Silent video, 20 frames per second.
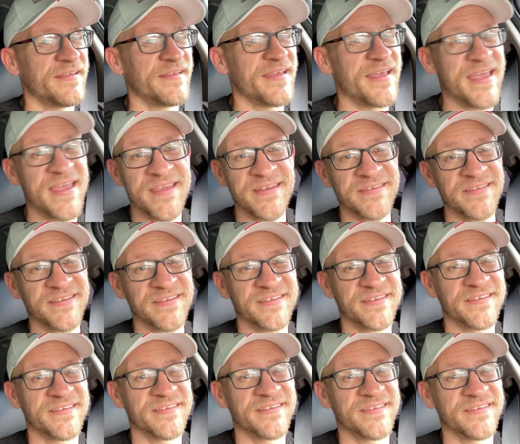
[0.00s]
And
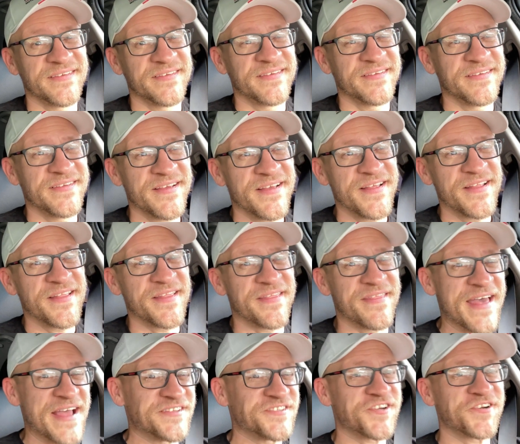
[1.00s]

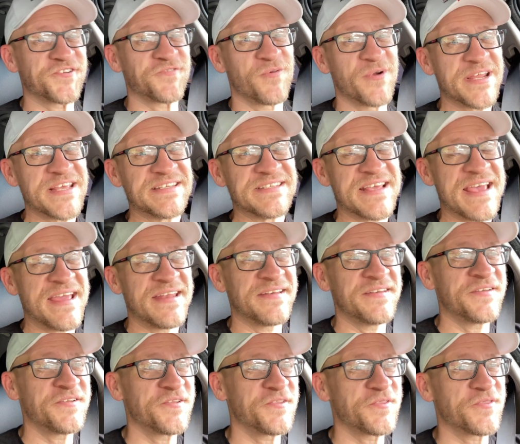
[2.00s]
that's our
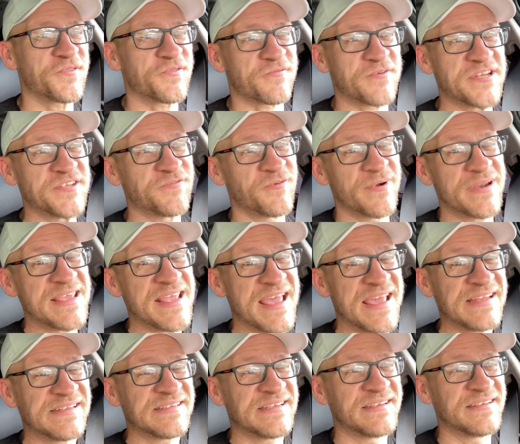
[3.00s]
2010
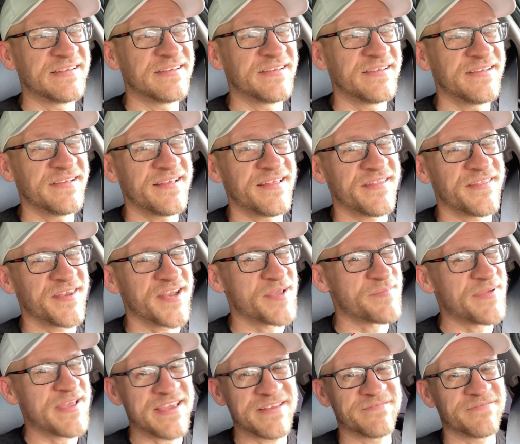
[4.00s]
328 that I
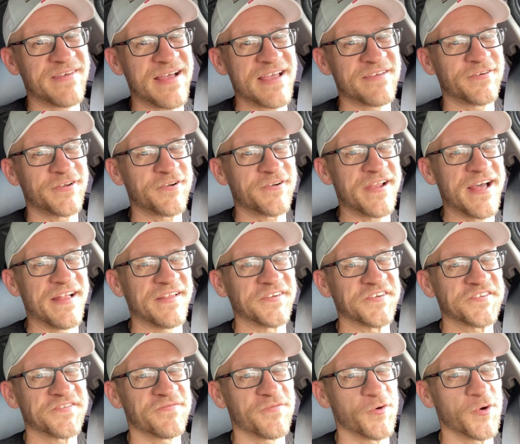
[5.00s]
paid
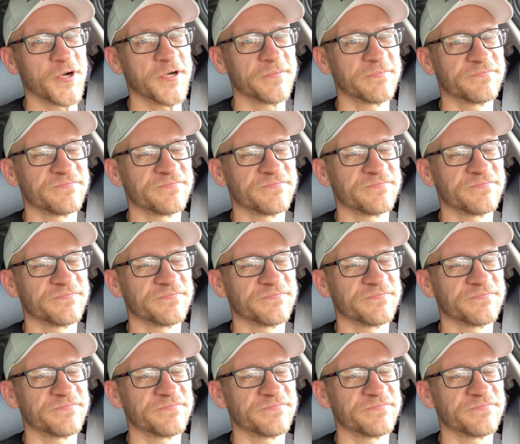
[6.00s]
$500 for.